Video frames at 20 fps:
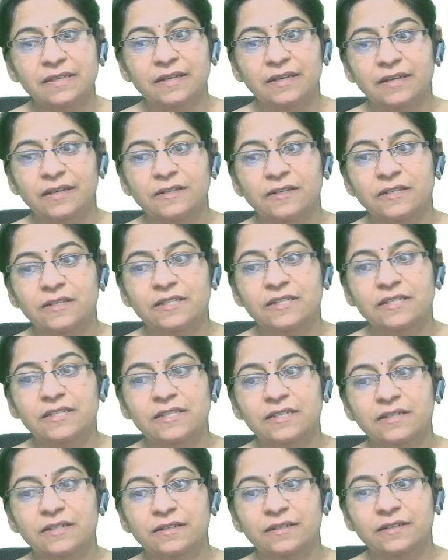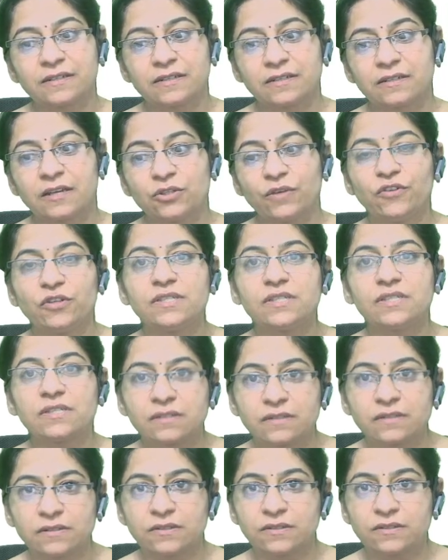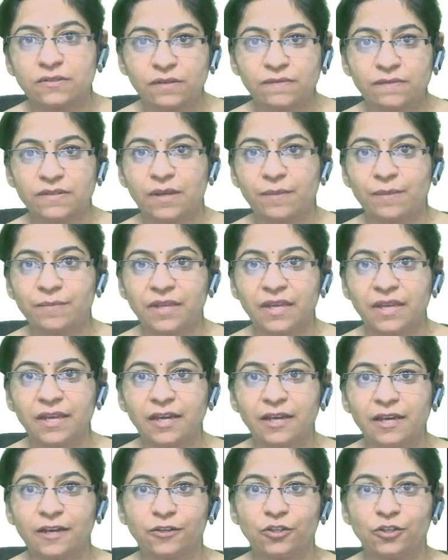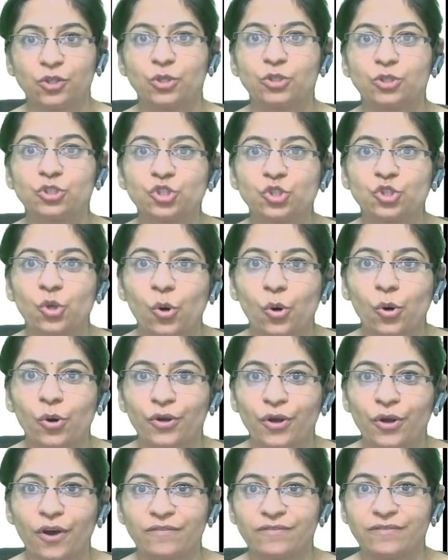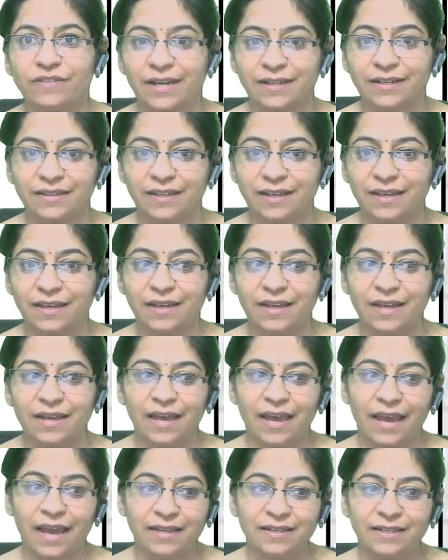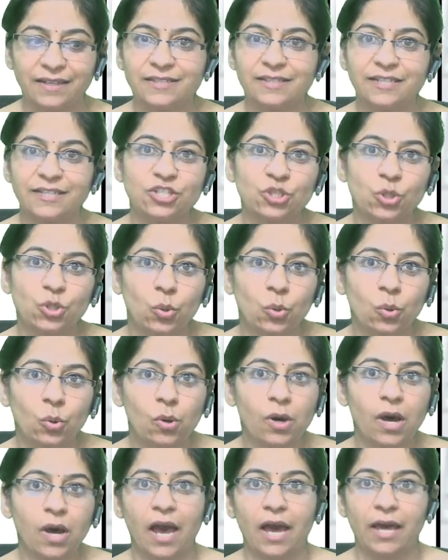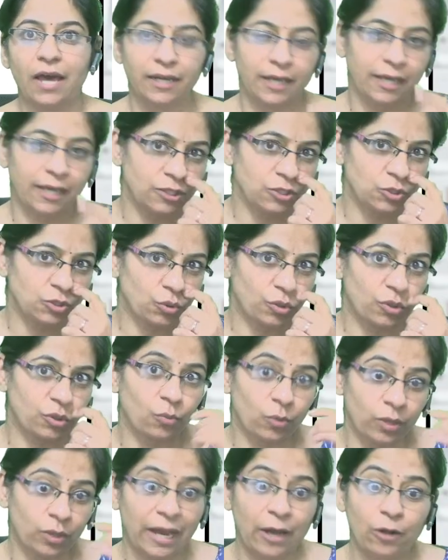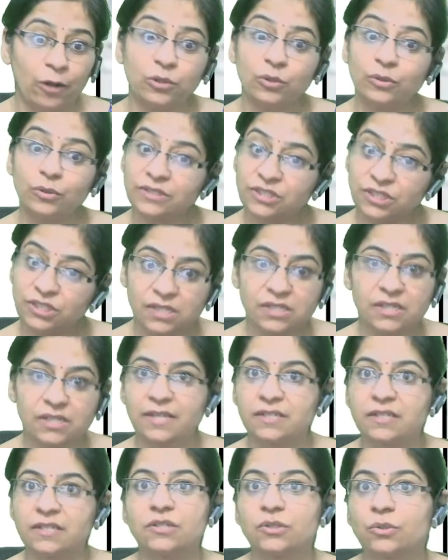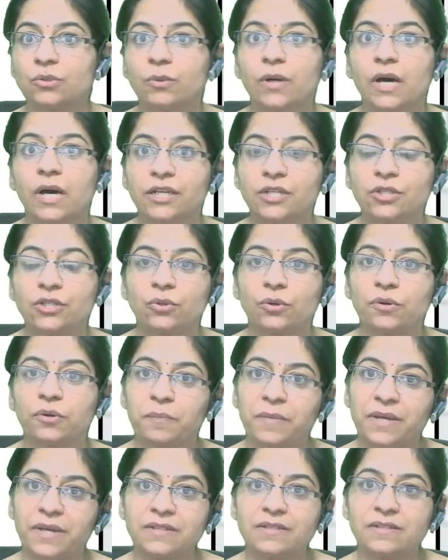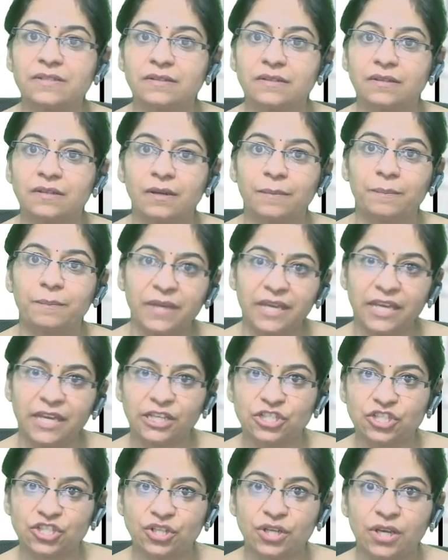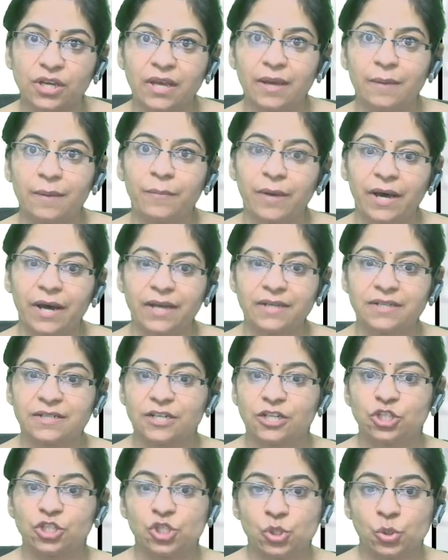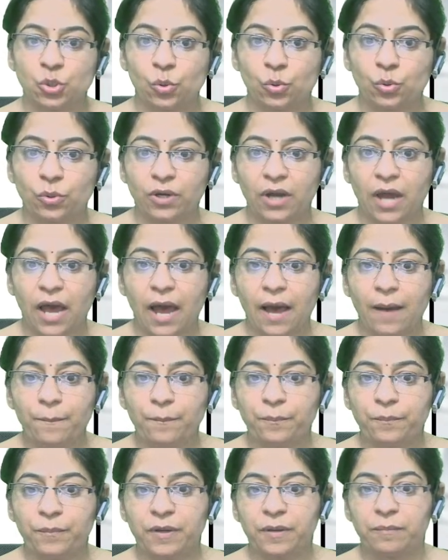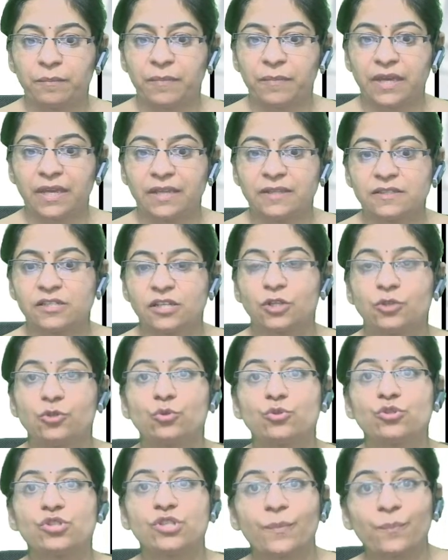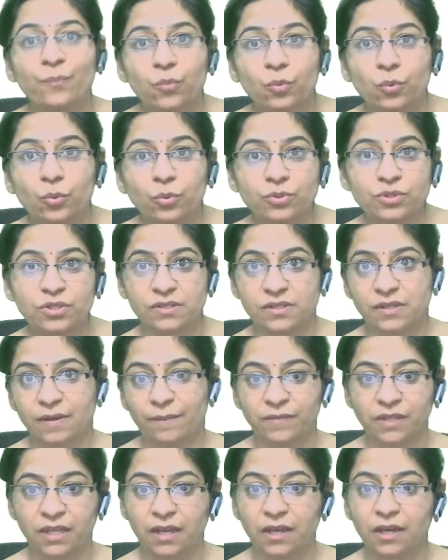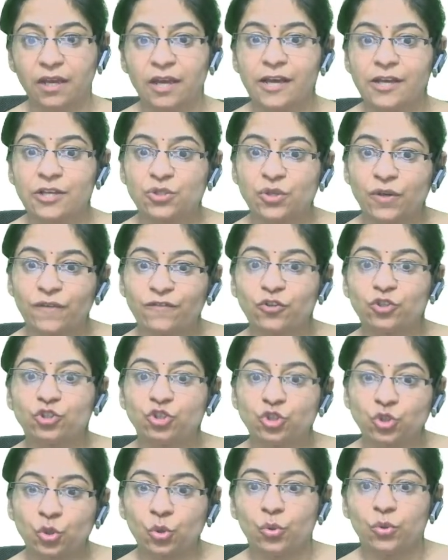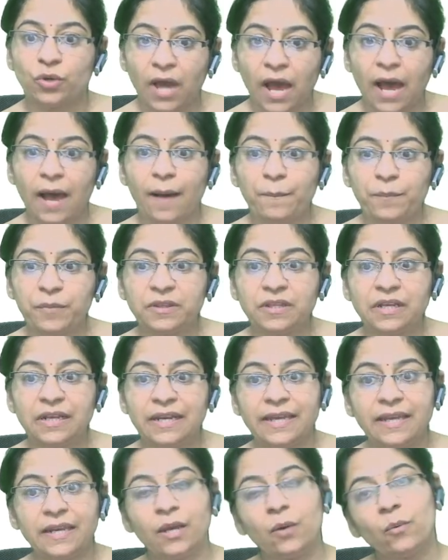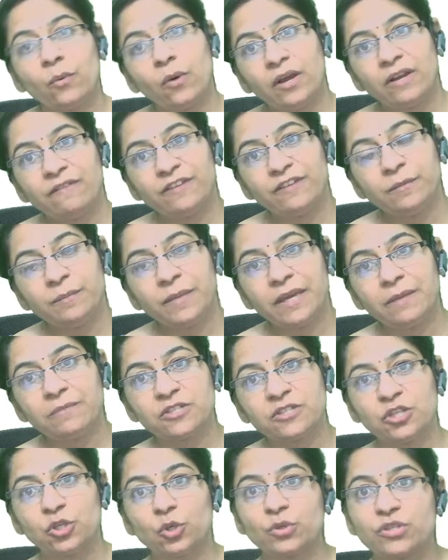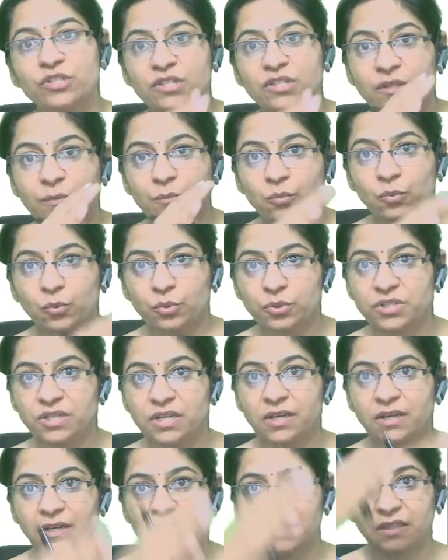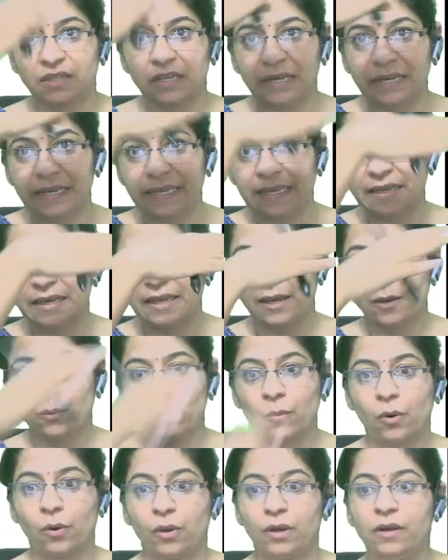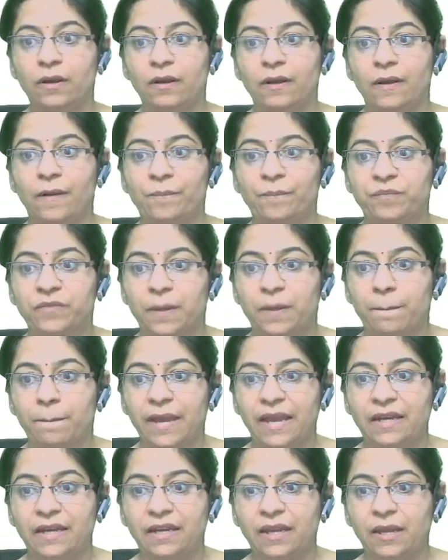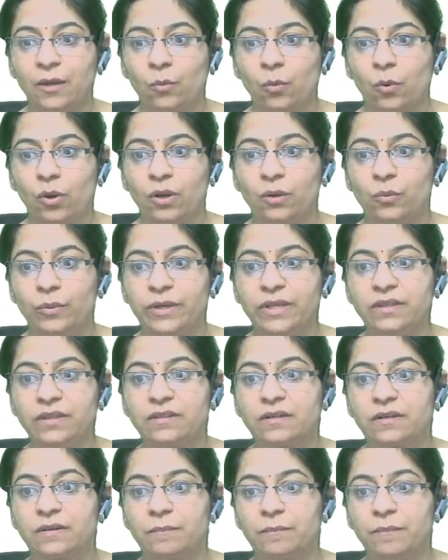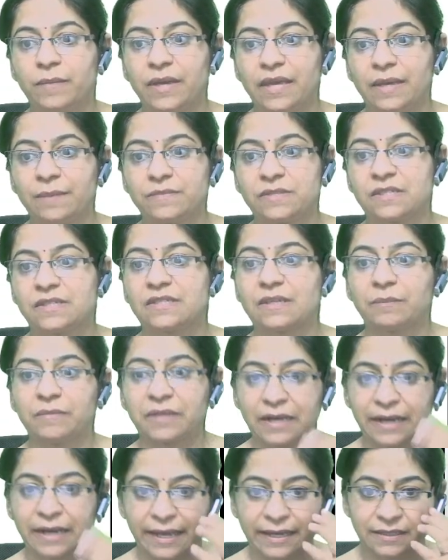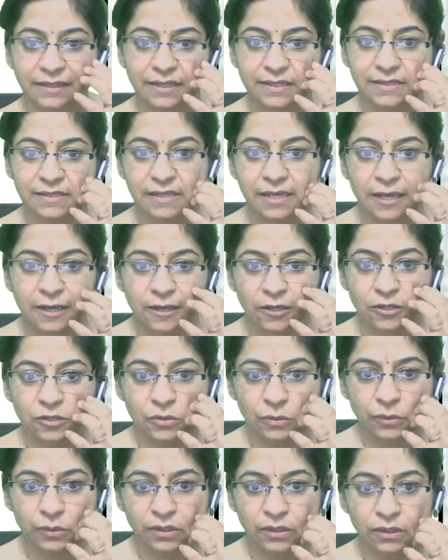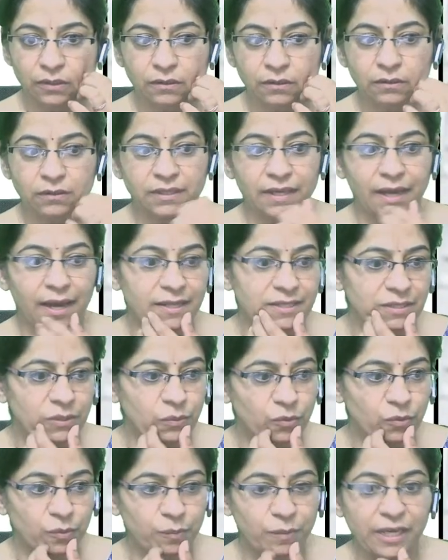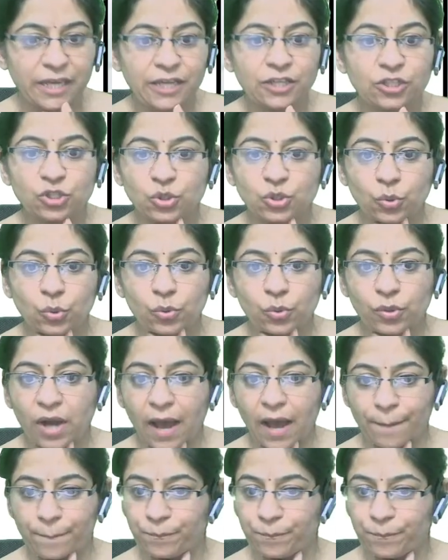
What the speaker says: certain. So if you're certain of something, you're sure of that thing. And SHORE sure, well, although just SHORE sure means the beach, but shore up means to support something. So if you shore up the leaning wall with beams, you're supporting the leaning wall, the bending wall with beams, something like this. So here the answer would be shore up.